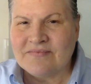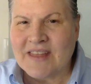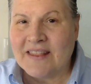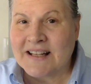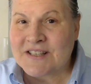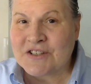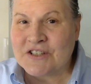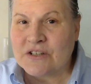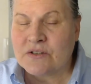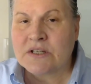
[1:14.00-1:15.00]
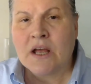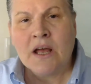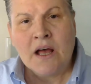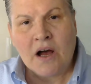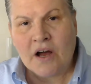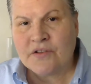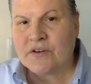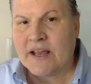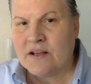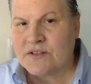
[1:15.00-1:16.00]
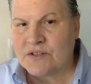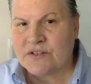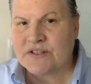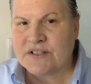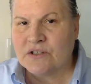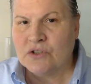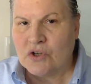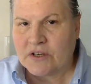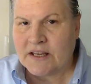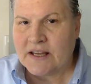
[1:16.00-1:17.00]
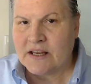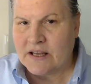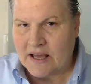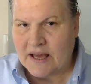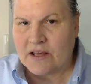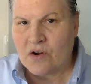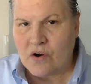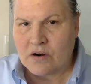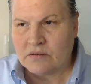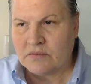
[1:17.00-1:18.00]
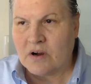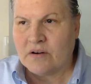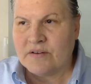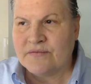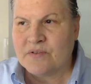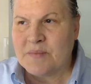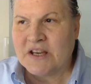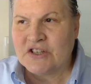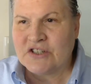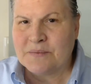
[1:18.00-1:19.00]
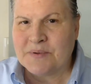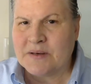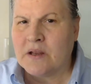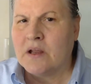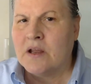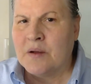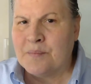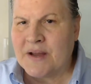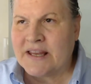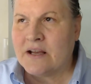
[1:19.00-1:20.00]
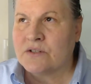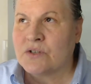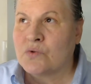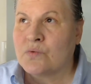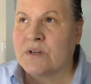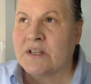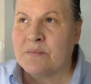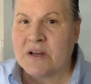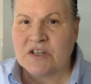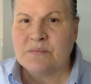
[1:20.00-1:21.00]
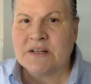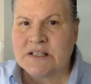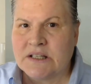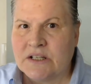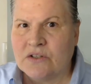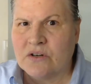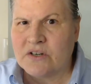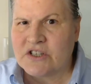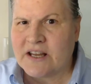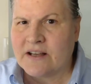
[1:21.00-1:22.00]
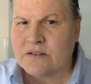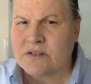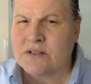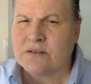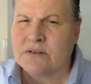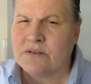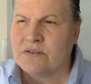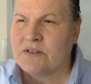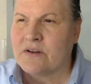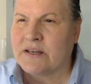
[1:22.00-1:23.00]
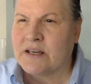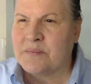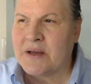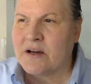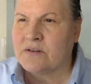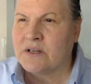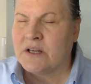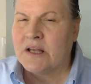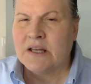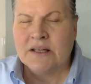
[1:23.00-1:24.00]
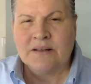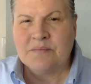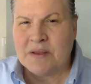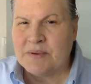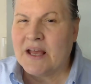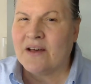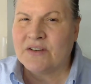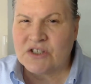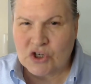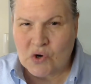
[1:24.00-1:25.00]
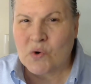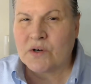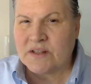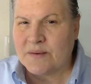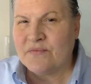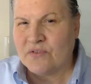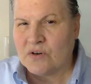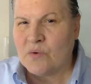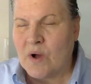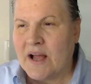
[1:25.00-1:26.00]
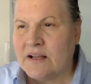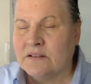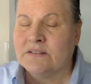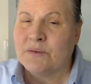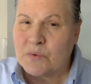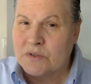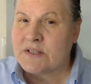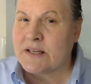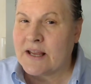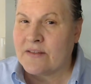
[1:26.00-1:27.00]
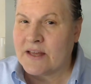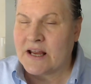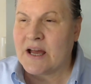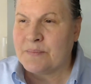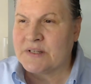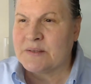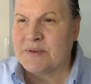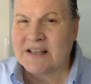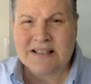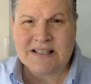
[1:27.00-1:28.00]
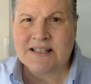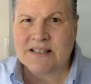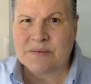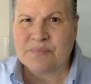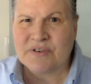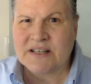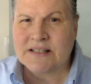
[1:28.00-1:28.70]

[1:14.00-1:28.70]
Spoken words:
that's good news. Other councils still looking at our information, but my council's really monumentally large council, so you're talking about maybe having to court them for a while, and we'll see how that happens because this is a pretty,